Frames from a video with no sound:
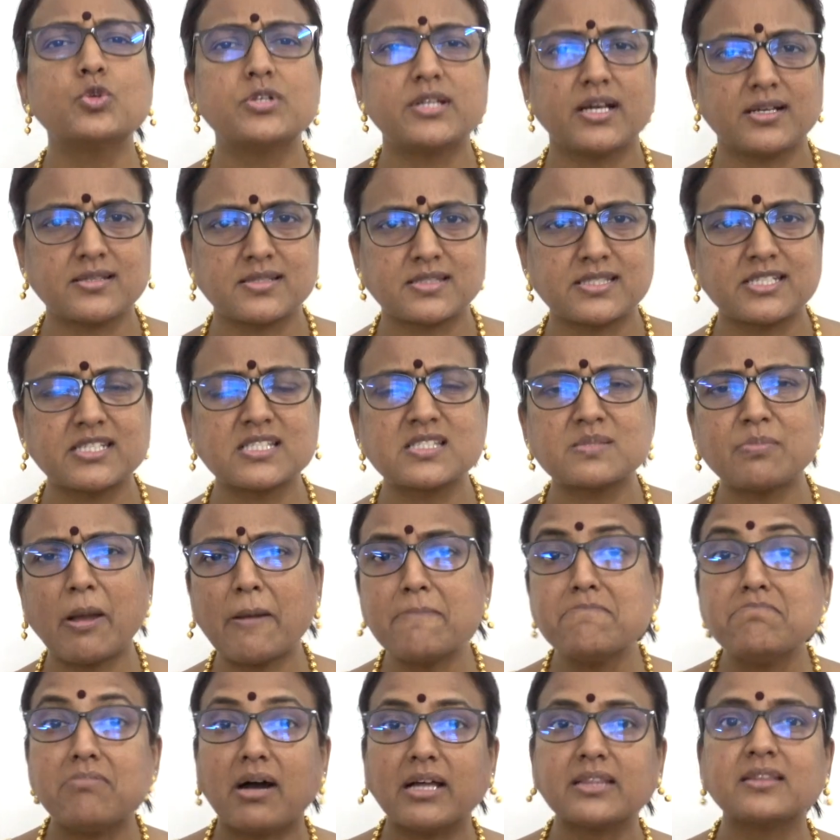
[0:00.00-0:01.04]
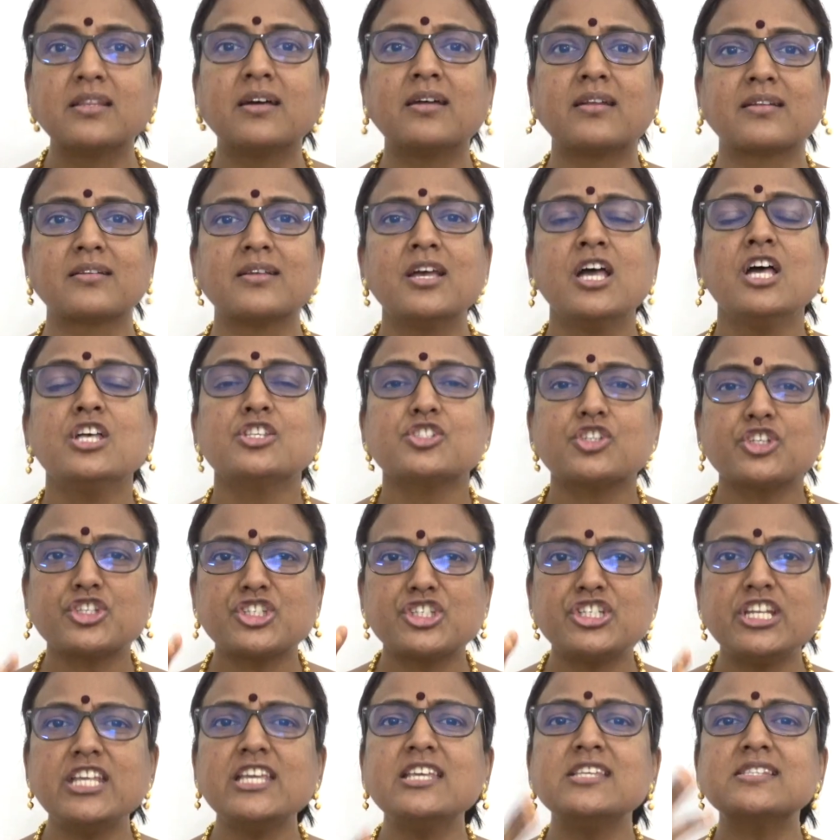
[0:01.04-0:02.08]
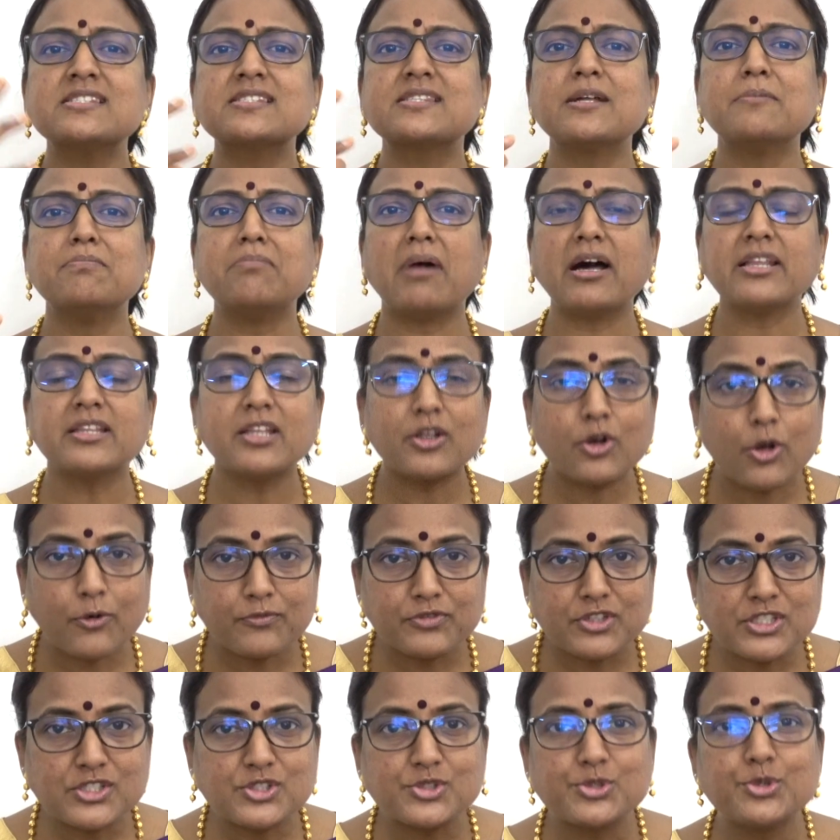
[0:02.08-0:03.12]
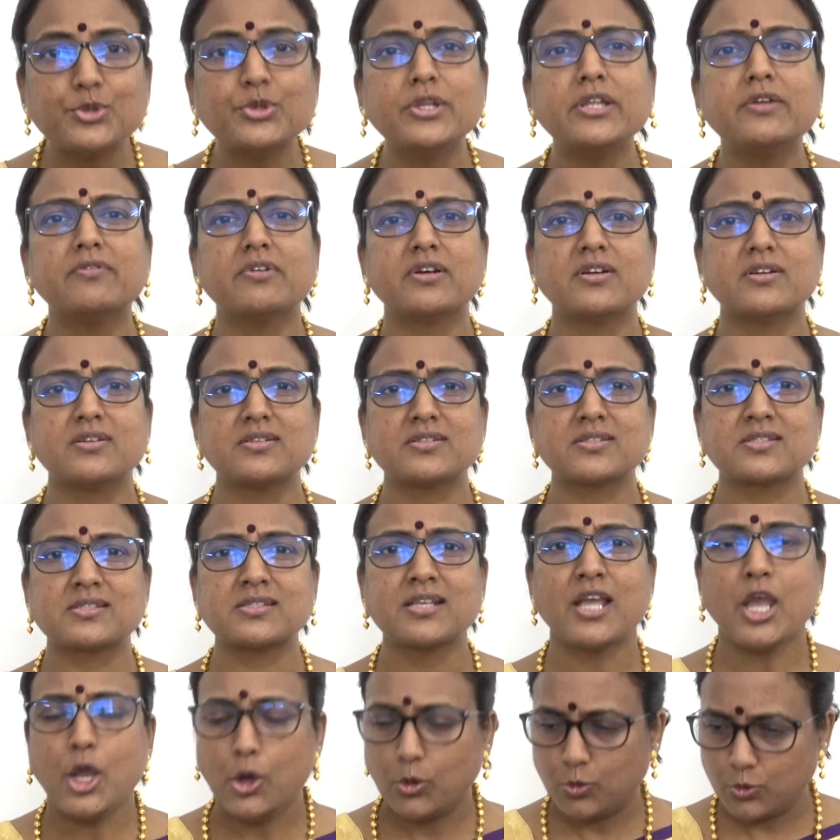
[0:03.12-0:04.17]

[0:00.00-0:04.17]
does. It is my mother. So she is the mother of this universe